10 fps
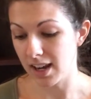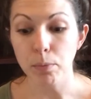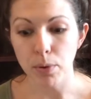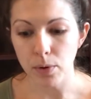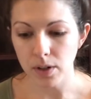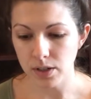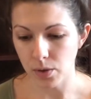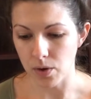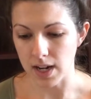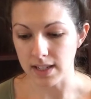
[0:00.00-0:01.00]
Poor
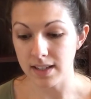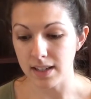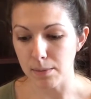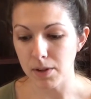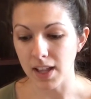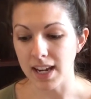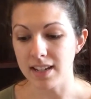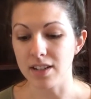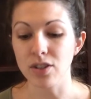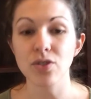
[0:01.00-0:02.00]
toys stimulate
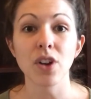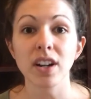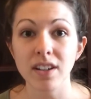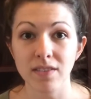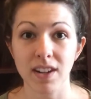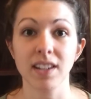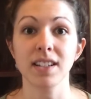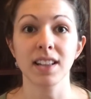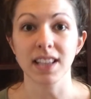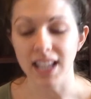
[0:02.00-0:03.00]

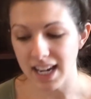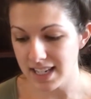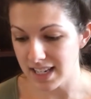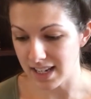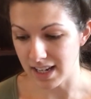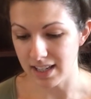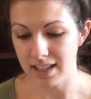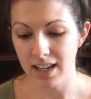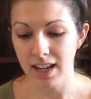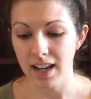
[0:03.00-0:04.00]
destructiveness,
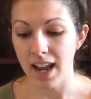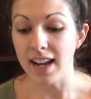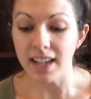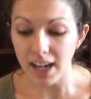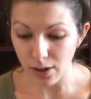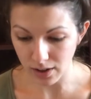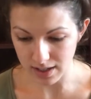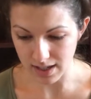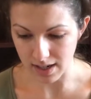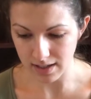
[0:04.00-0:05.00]
laziness, and
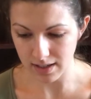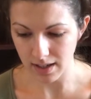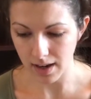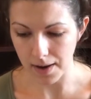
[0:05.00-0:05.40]
carelessness.